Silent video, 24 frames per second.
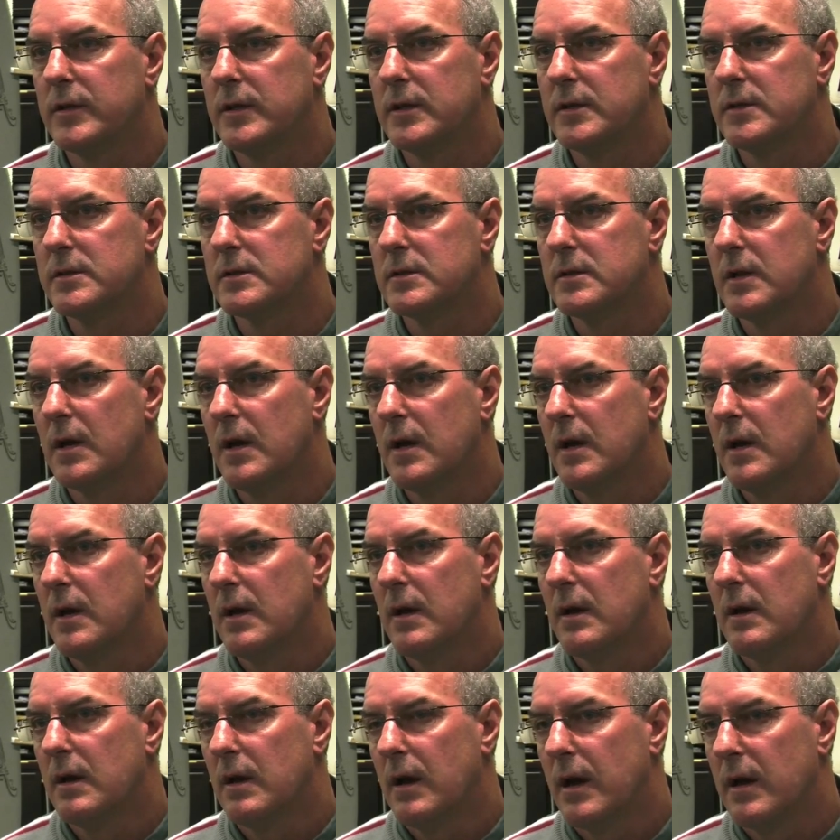years.
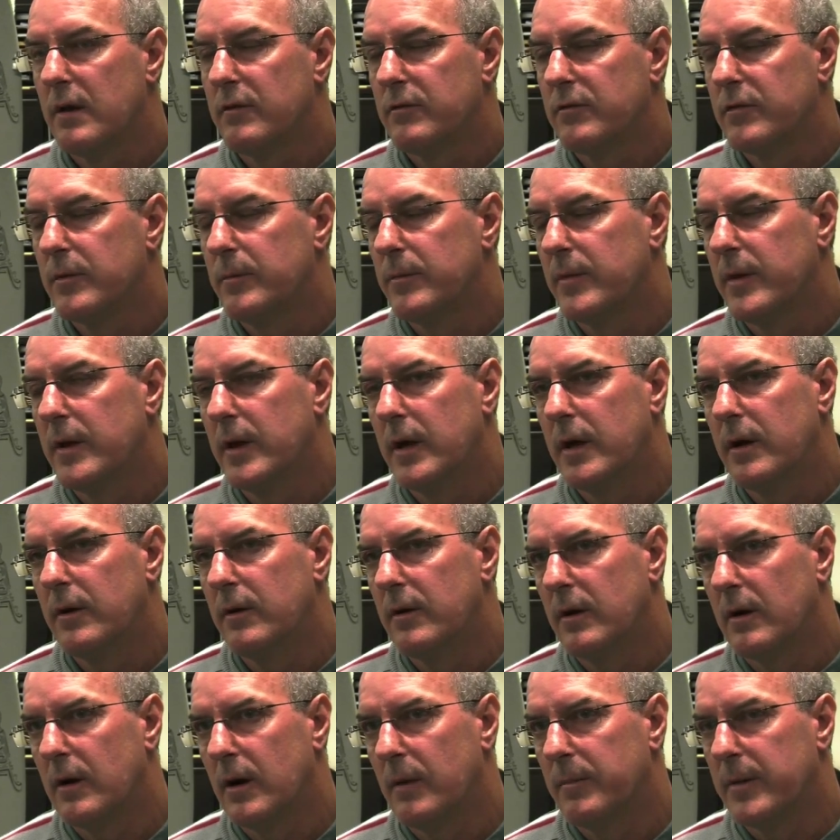And from
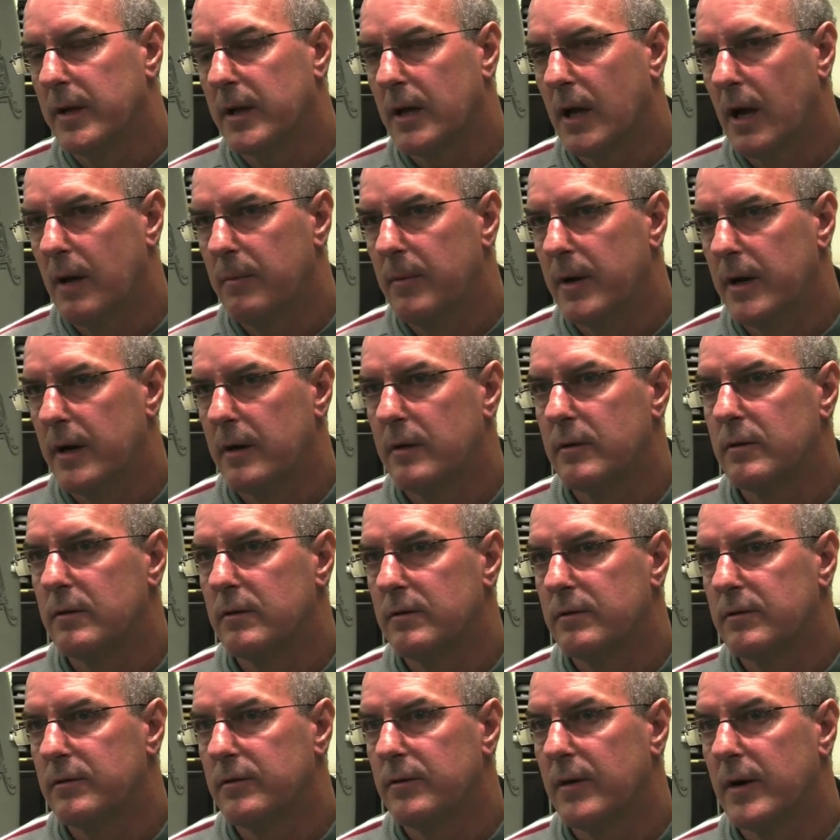there, I became editor
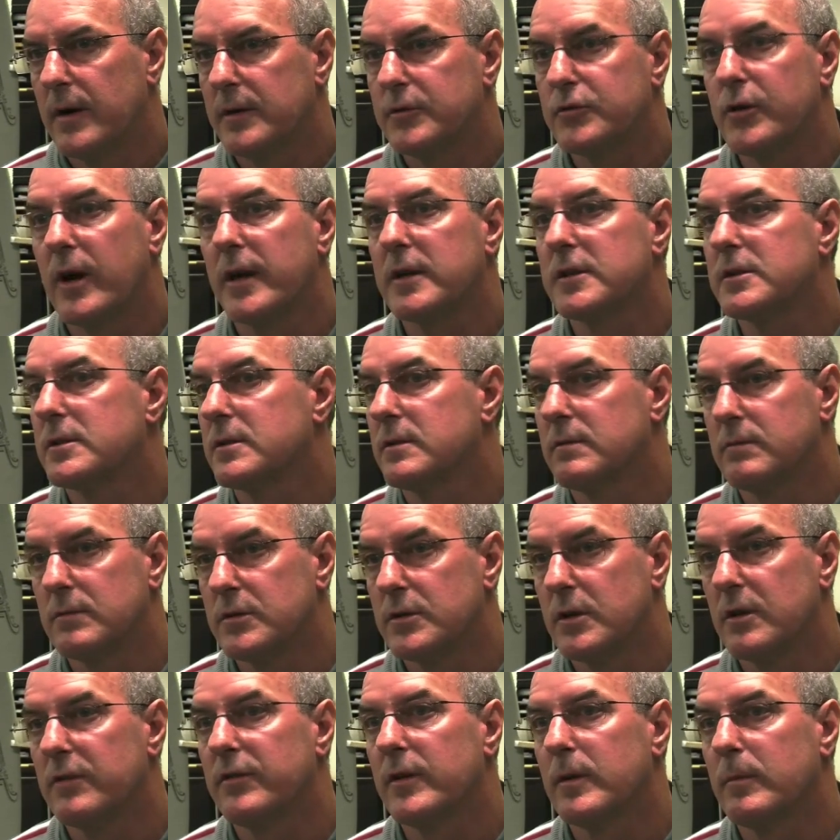of Trax
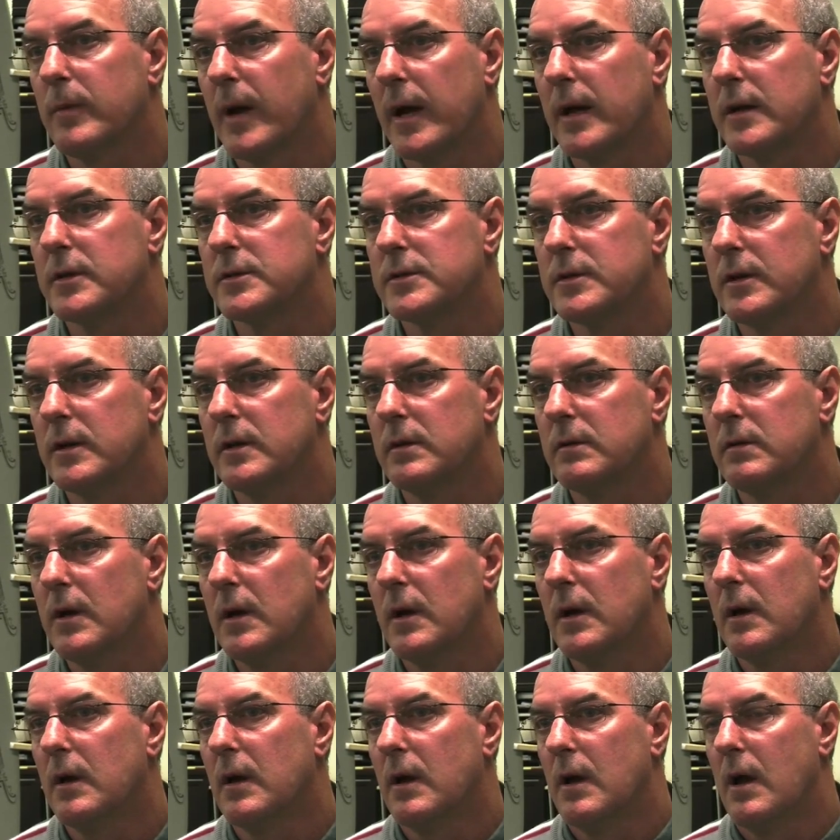Surfing Magazine.
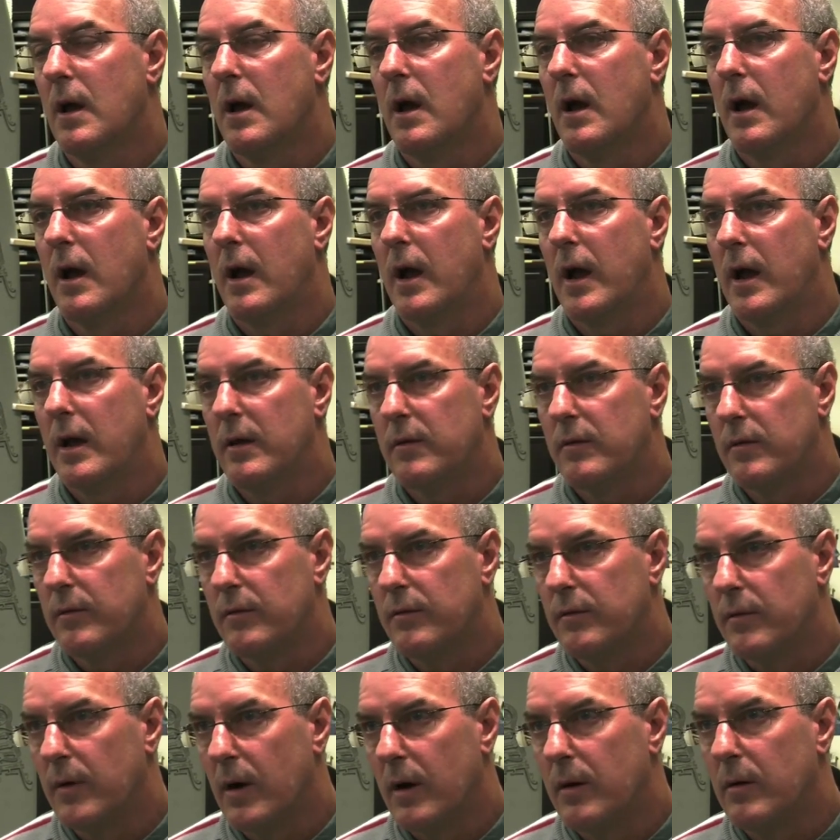And
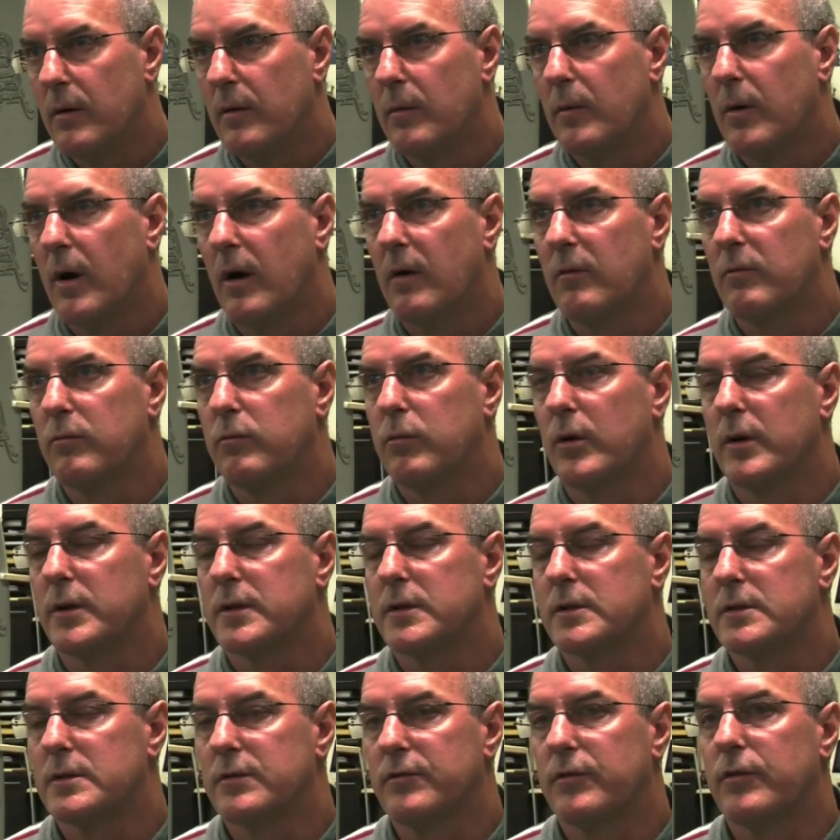I've
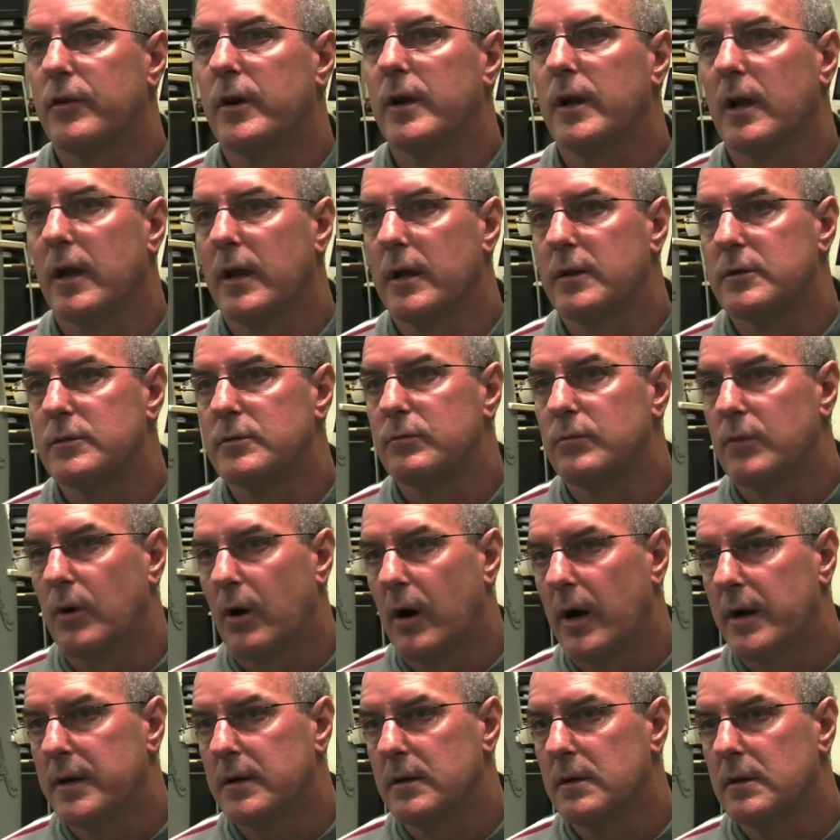worked as a freelance
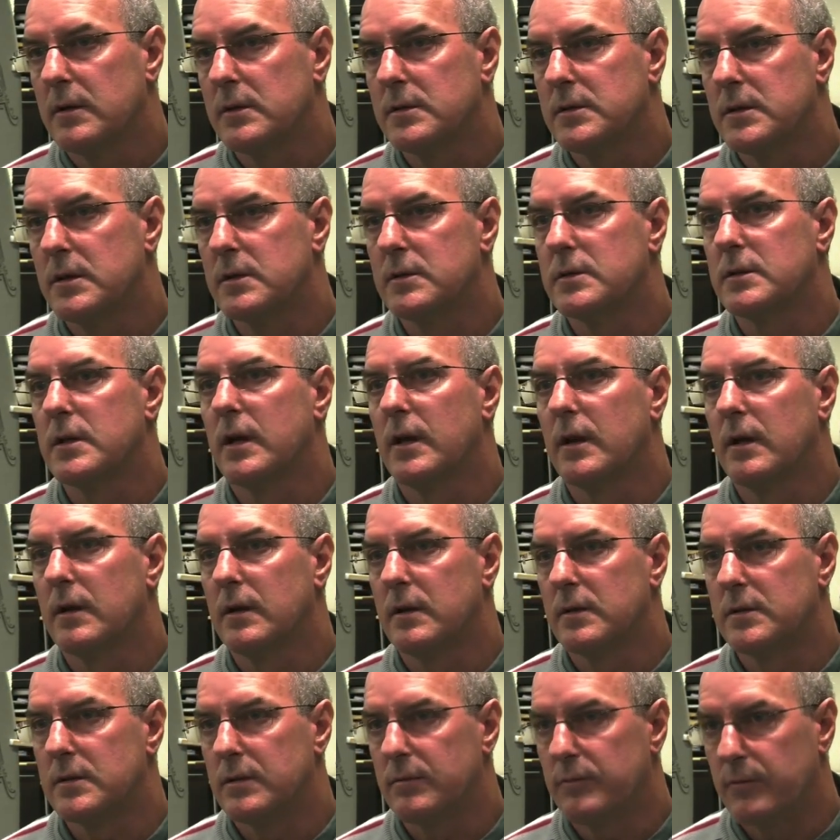writer since then
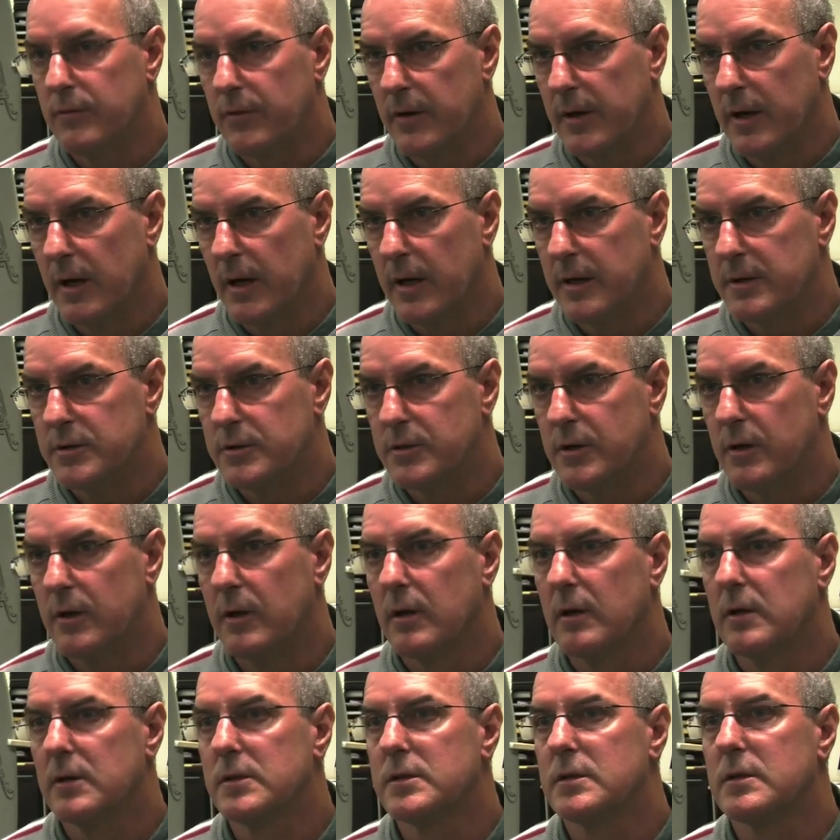and as a freelance
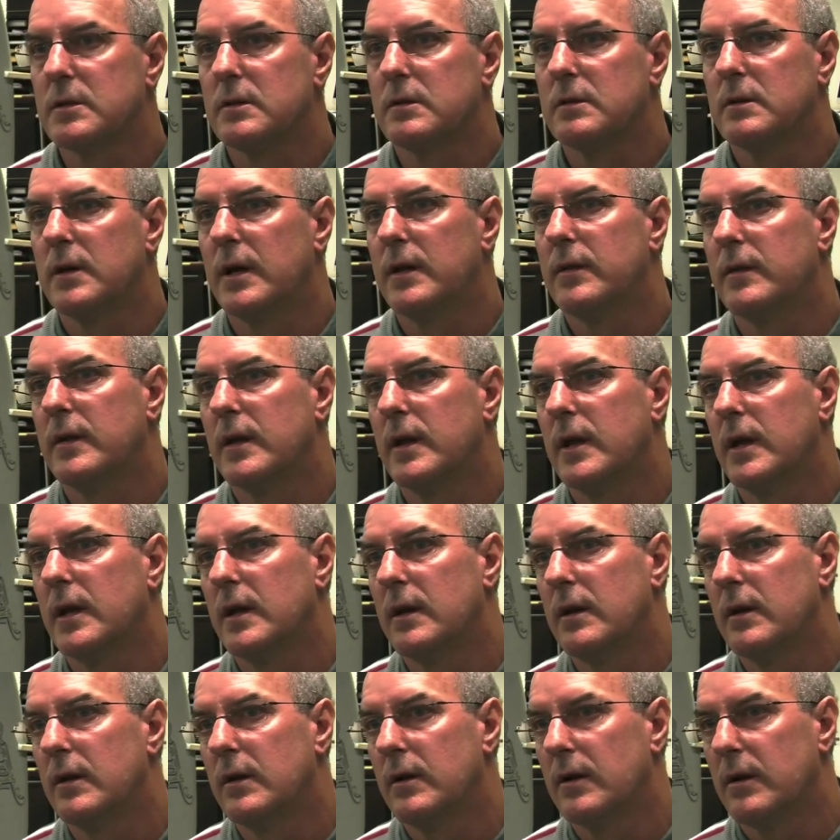journalist. And
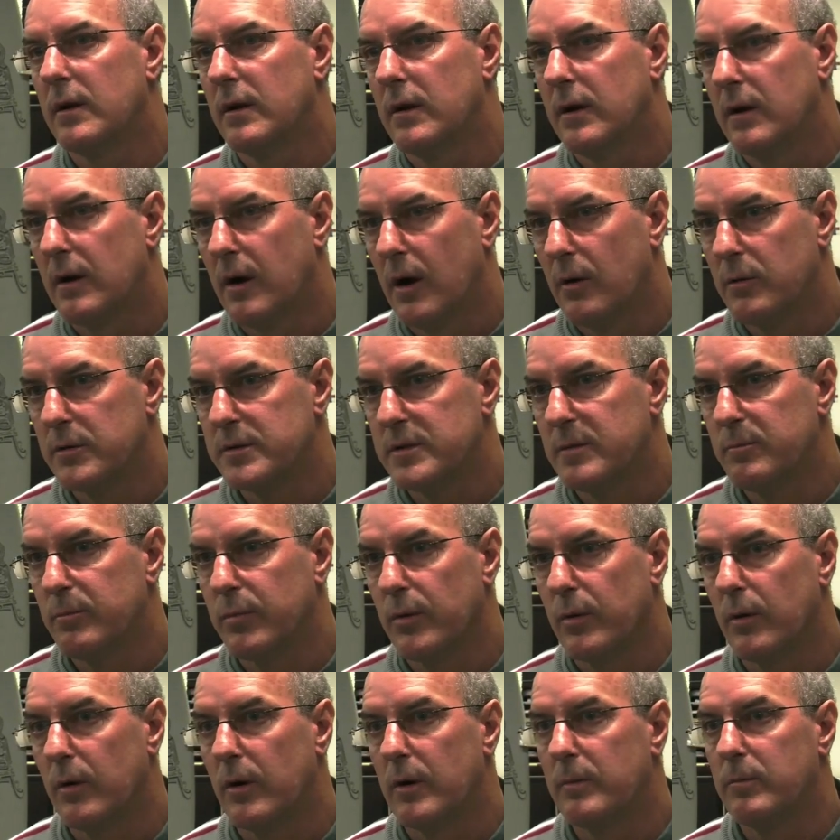then I was
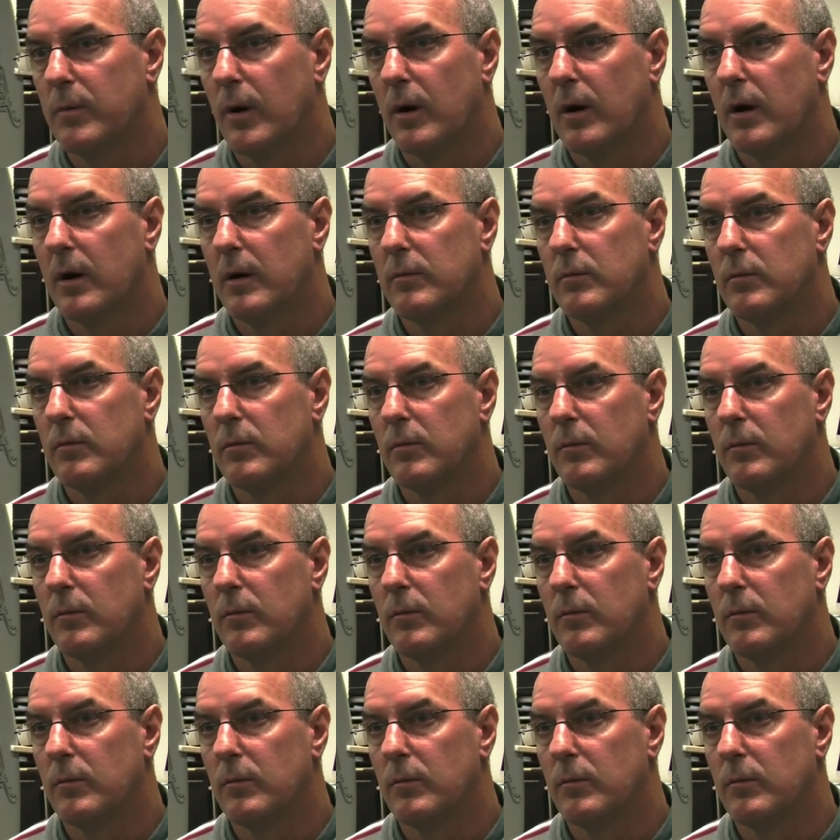employed by